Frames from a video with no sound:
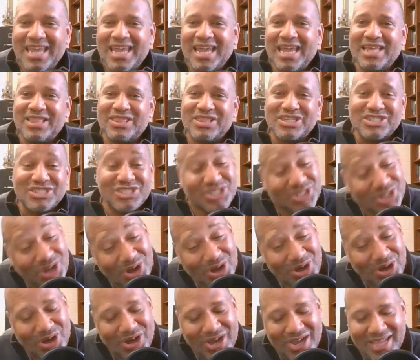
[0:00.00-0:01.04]
and the
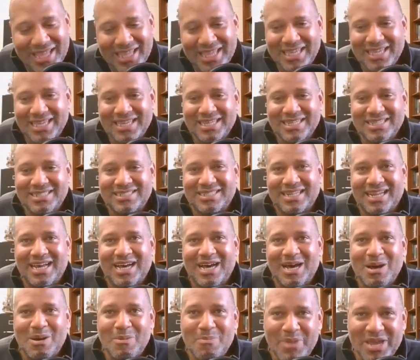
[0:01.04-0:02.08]
song is
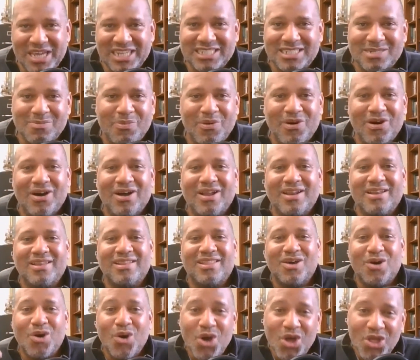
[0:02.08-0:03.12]
based upon
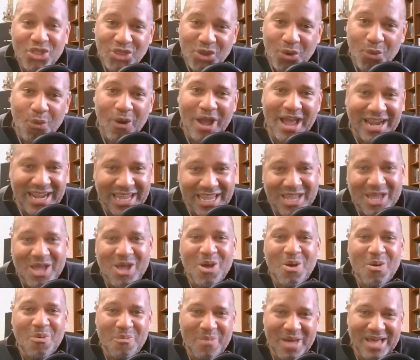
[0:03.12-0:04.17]
the wedding
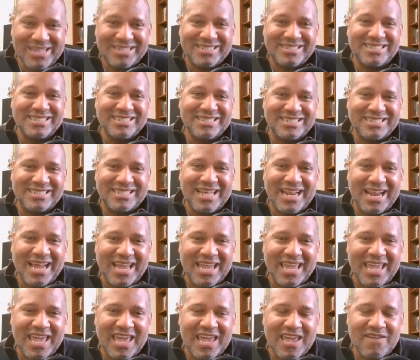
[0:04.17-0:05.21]
message that I
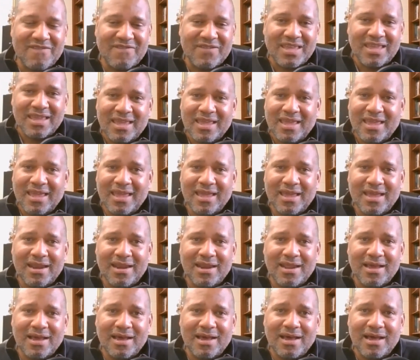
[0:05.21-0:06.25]
gave. And